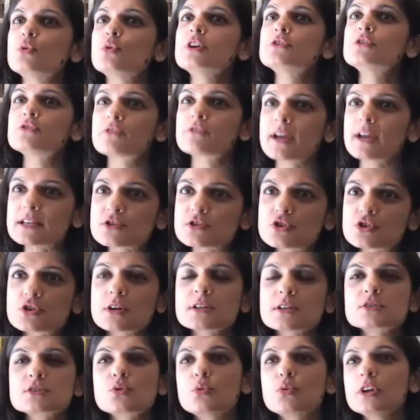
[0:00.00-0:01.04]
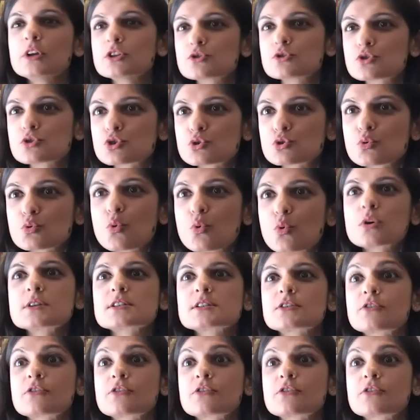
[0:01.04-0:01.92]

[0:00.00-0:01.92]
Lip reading: going to restaurants, going to stores,